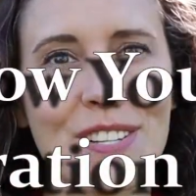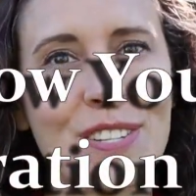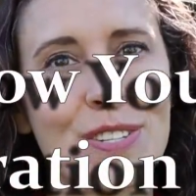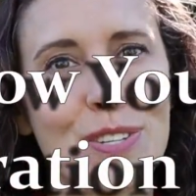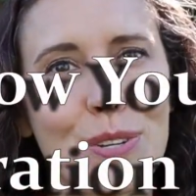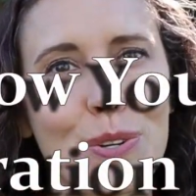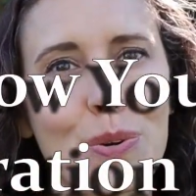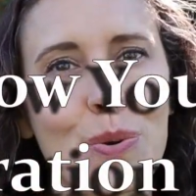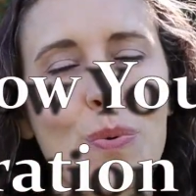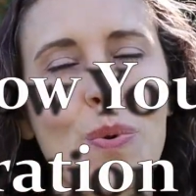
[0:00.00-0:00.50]

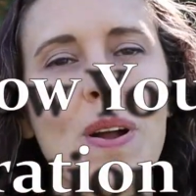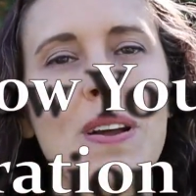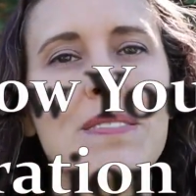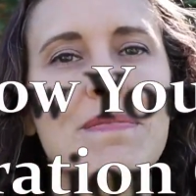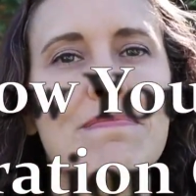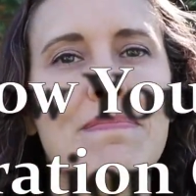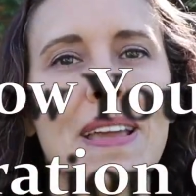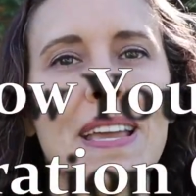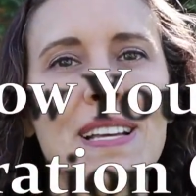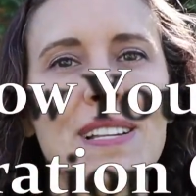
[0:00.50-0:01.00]
Do
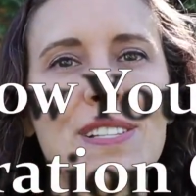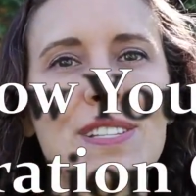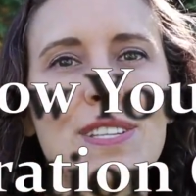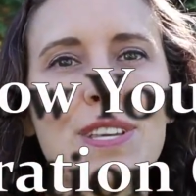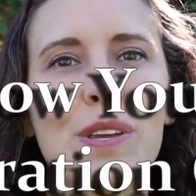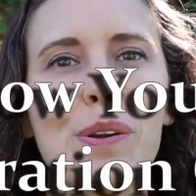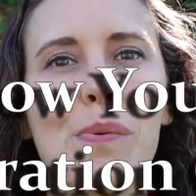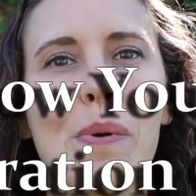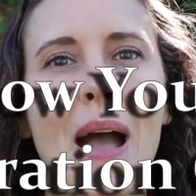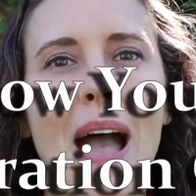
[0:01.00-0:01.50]
what makes
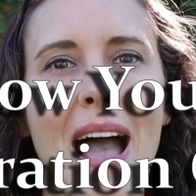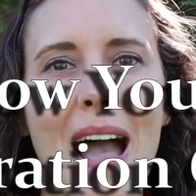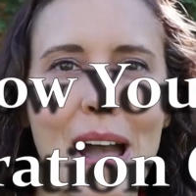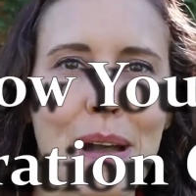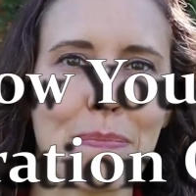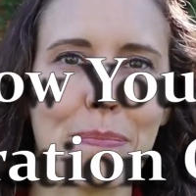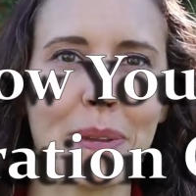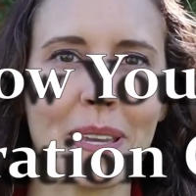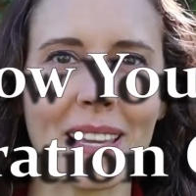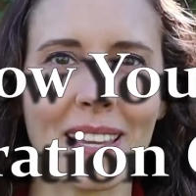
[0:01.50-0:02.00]
you
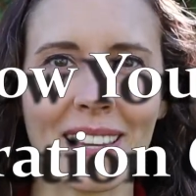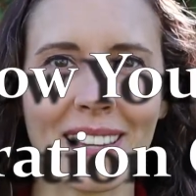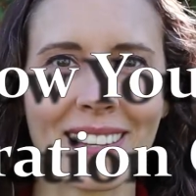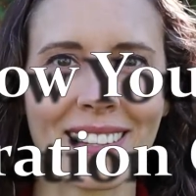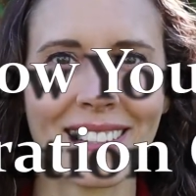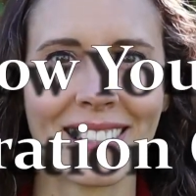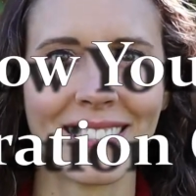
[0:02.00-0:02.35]
happy.